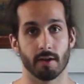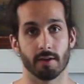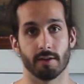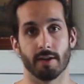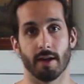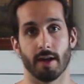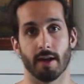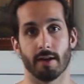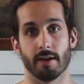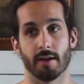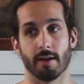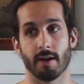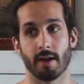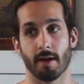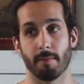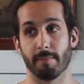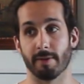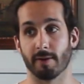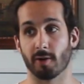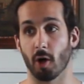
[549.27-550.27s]
then
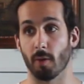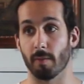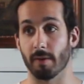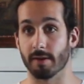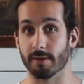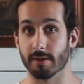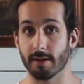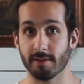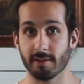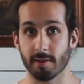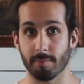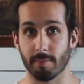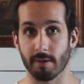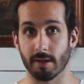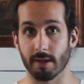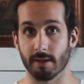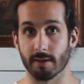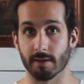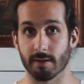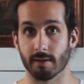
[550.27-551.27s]
becoming
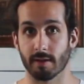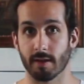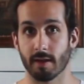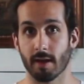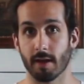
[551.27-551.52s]
disciplined